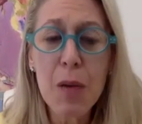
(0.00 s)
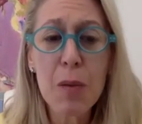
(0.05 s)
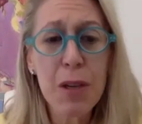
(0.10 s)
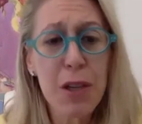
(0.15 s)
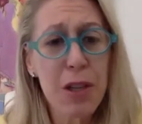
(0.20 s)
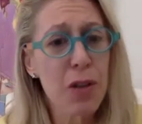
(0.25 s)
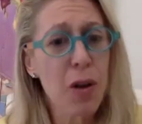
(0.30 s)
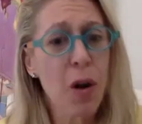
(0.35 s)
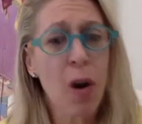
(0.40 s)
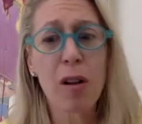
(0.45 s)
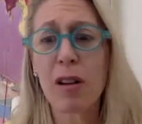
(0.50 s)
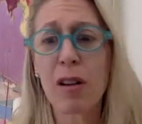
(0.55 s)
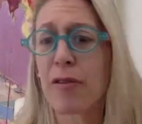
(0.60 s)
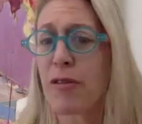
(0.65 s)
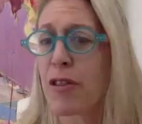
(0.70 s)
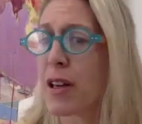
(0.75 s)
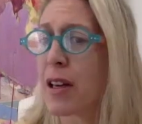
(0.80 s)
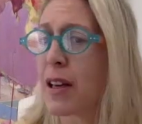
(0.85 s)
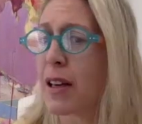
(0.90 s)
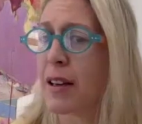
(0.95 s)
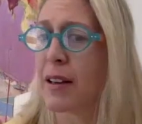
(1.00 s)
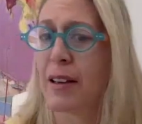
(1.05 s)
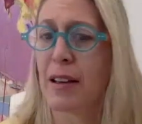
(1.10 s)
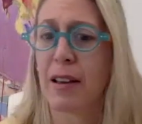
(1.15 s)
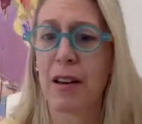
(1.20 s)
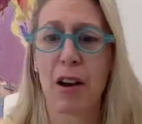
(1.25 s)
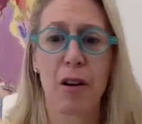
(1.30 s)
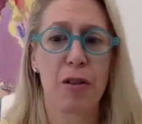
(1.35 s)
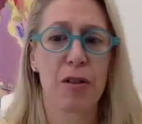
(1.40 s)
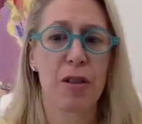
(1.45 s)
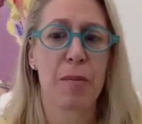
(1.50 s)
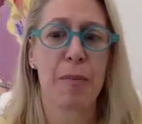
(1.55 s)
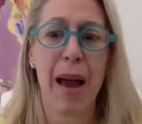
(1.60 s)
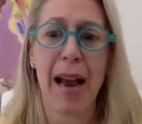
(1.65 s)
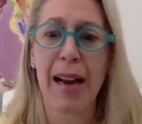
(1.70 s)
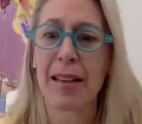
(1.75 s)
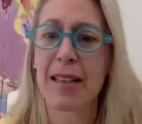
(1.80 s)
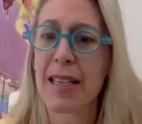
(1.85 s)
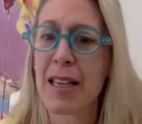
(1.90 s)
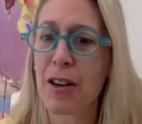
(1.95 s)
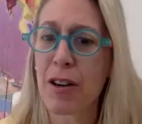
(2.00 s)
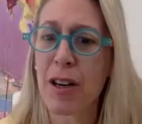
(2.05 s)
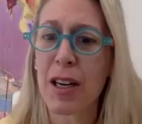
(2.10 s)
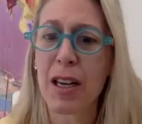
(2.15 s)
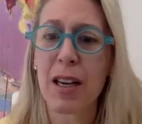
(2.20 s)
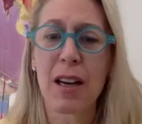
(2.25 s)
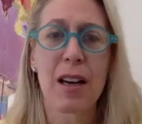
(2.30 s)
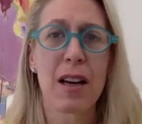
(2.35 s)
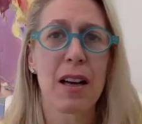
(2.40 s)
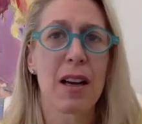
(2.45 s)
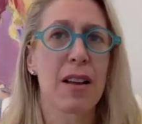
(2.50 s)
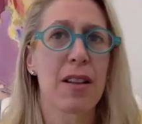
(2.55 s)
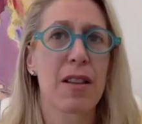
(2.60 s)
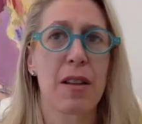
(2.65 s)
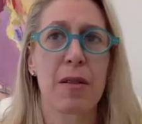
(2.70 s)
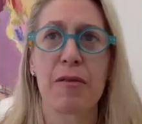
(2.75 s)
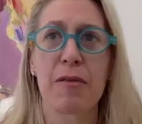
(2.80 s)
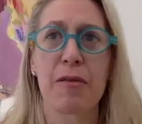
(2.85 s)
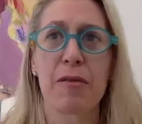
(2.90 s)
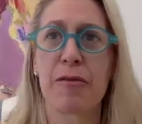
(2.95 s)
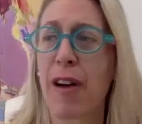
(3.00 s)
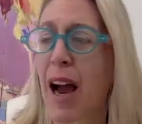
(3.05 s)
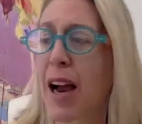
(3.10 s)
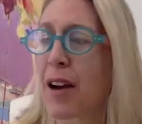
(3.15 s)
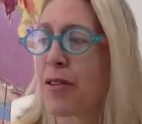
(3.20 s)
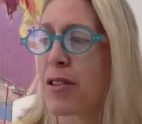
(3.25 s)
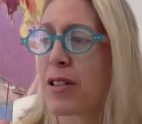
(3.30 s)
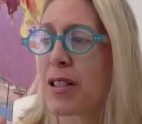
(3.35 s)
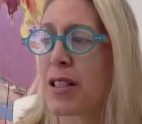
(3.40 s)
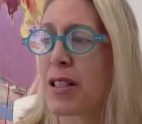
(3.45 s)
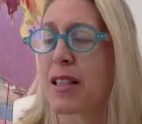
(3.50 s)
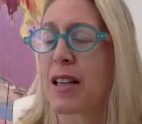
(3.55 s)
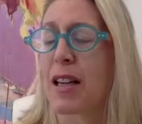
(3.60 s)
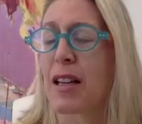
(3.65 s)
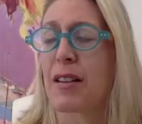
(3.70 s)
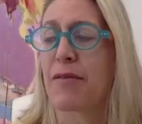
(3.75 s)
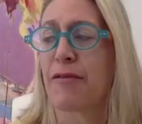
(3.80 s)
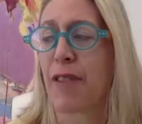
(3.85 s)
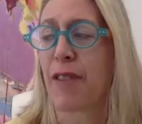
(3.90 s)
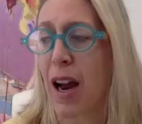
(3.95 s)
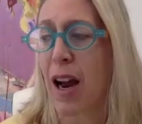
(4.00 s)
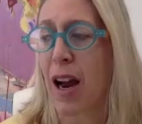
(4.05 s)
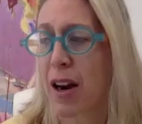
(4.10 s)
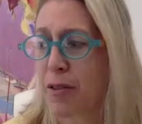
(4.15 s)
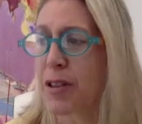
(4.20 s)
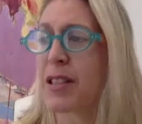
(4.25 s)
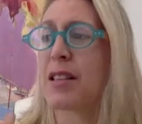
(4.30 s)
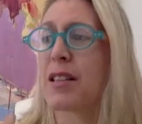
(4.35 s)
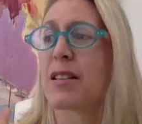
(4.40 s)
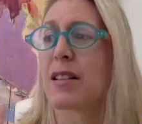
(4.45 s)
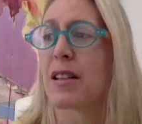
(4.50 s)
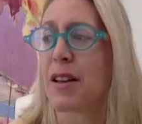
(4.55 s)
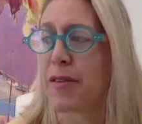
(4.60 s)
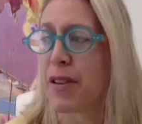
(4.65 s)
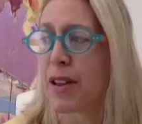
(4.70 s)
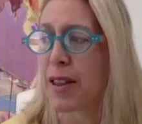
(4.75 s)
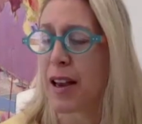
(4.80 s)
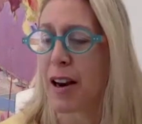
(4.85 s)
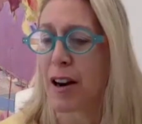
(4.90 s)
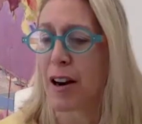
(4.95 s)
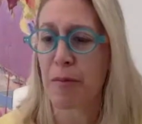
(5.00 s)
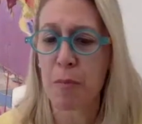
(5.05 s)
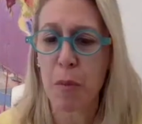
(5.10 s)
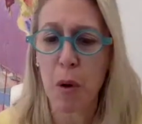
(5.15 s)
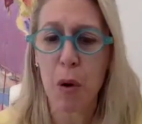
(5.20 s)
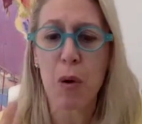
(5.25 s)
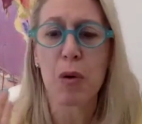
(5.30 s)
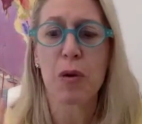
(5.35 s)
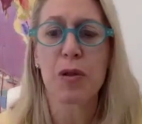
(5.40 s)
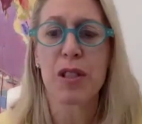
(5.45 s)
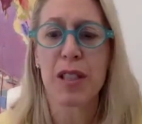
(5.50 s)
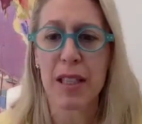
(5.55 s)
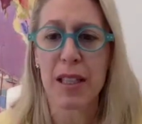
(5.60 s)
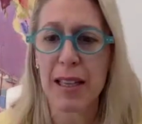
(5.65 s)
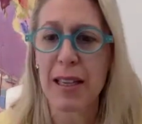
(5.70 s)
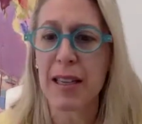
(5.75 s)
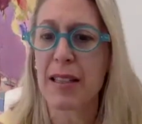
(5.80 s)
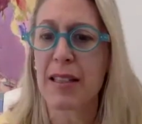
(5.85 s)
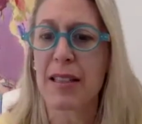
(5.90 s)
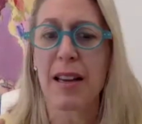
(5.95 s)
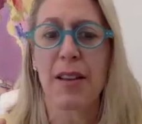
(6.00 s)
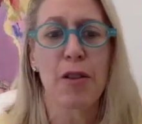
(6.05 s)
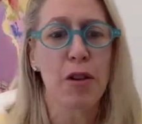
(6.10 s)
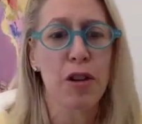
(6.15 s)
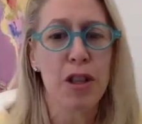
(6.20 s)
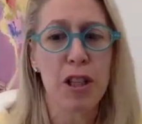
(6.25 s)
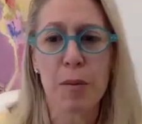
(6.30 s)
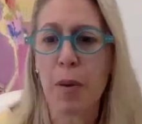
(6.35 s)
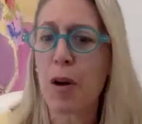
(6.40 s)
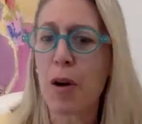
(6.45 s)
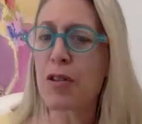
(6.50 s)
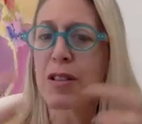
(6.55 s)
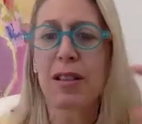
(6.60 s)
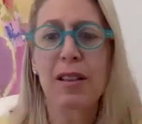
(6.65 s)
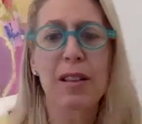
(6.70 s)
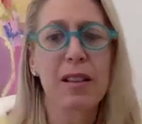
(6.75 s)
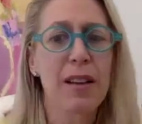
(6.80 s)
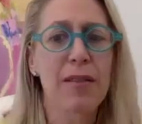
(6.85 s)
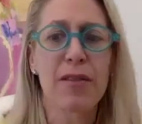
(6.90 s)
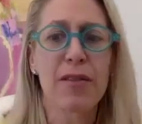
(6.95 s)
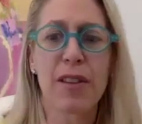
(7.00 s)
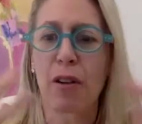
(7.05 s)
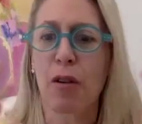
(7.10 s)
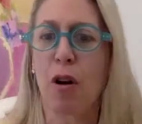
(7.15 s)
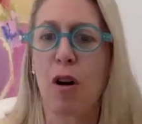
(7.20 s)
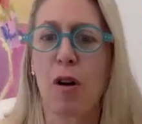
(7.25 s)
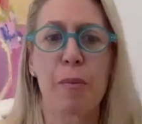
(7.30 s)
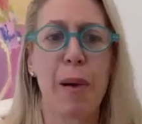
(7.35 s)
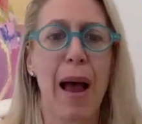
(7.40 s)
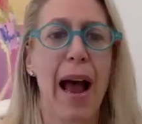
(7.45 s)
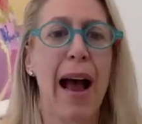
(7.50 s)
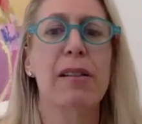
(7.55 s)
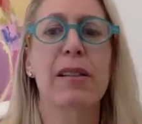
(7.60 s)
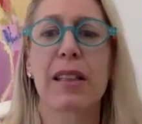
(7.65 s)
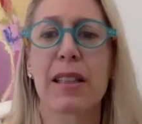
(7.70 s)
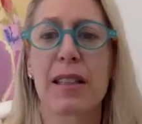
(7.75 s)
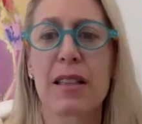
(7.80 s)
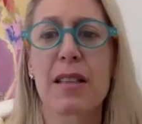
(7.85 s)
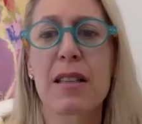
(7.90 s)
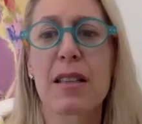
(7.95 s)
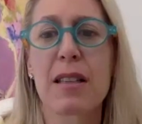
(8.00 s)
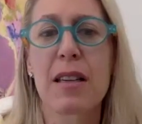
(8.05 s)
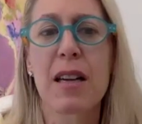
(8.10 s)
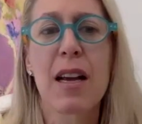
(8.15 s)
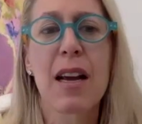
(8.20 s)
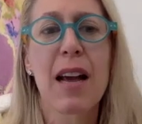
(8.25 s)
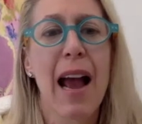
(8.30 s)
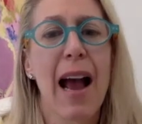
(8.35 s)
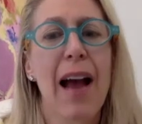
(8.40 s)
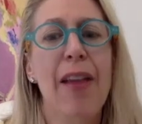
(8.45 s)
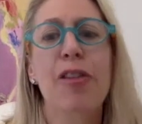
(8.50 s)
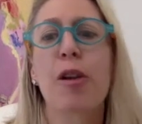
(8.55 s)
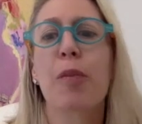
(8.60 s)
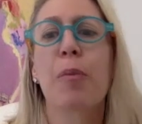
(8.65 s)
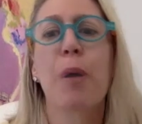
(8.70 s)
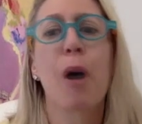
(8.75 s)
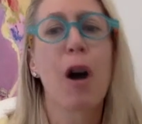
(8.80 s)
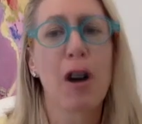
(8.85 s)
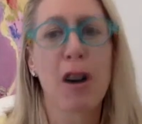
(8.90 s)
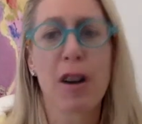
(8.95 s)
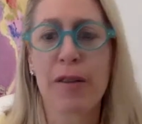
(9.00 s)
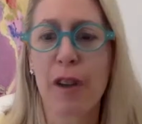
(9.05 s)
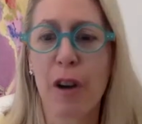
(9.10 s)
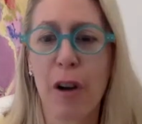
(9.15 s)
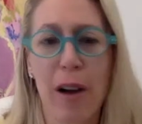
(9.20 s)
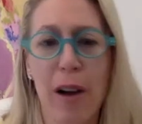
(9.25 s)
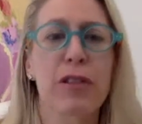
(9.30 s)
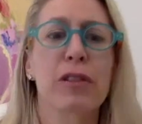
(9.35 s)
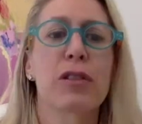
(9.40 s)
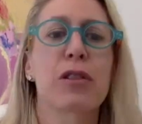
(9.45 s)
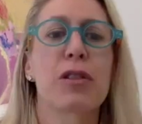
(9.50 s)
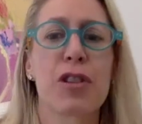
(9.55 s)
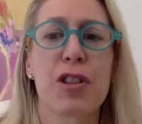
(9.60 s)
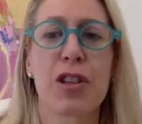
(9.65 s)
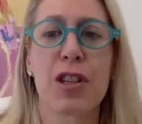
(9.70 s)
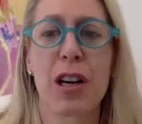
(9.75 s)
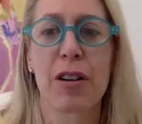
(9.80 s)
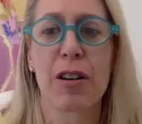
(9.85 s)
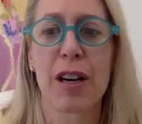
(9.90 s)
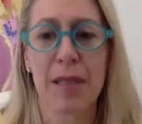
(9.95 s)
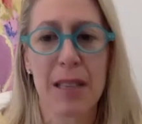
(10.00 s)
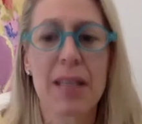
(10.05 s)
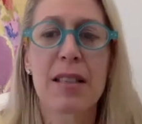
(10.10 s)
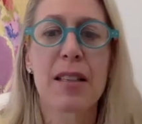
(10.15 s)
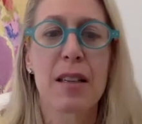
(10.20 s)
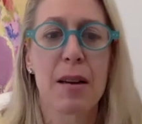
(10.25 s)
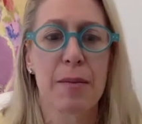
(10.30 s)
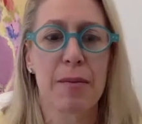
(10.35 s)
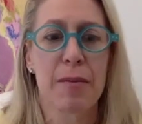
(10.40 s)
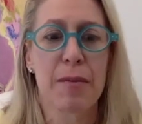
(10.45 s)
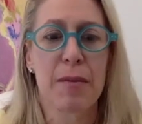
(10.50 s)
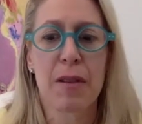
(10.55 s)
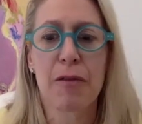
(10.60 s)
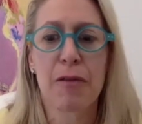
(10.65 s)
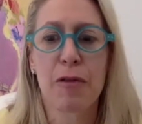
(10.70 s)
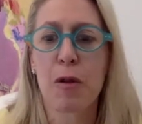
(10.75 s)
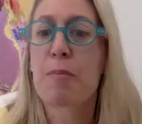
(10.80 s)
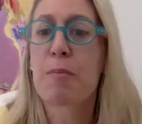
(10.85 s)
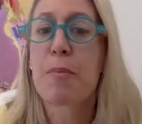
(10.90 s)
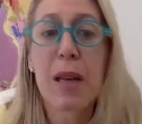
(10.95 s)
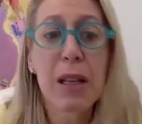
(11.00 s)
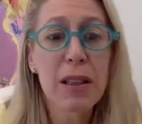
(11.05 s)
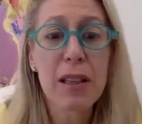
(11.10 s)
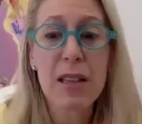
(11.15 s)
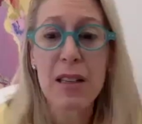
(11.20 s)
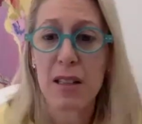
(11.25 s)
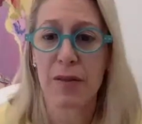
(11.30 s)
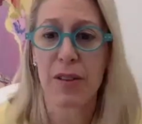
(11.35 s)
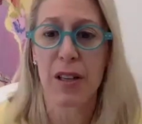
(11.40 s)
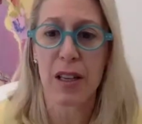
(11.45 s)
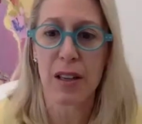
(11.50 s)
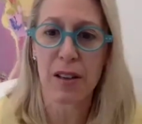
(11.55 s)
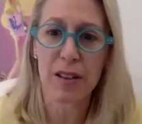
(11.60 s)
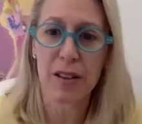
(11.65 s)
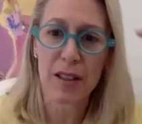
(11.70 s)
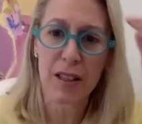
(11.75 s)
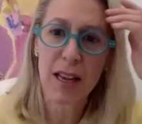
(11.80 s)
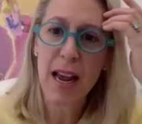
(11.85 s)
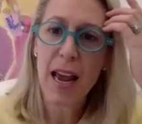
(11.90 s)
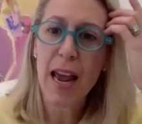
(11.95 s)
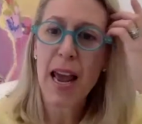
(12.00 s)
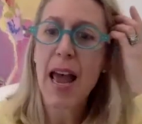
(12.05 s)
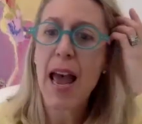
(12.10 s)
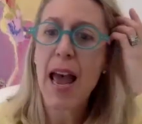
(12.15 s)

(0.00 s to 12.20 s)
which is all of the, you know, the bacteria, the virus, viruses live in there, molds, yeast, and they're supposed to live there all balanced. And they're part of our evolutionary system for millions of years.